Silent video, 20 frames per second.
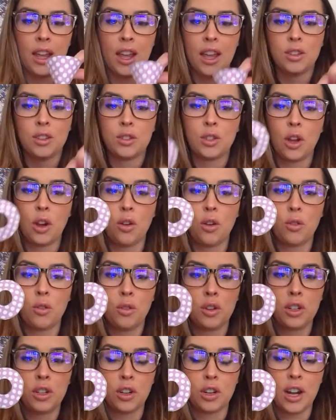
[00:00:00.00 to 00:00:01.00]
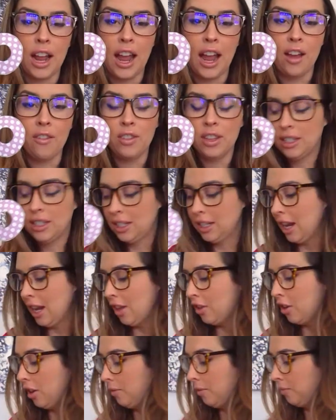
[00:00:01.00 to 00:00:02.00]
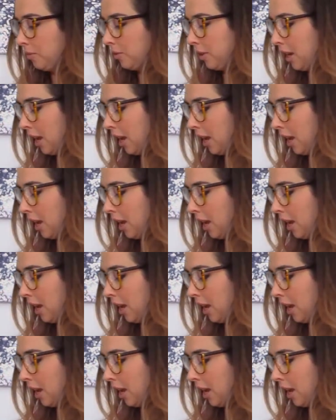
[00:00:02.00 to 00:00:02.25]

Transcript: So you're going to have this together,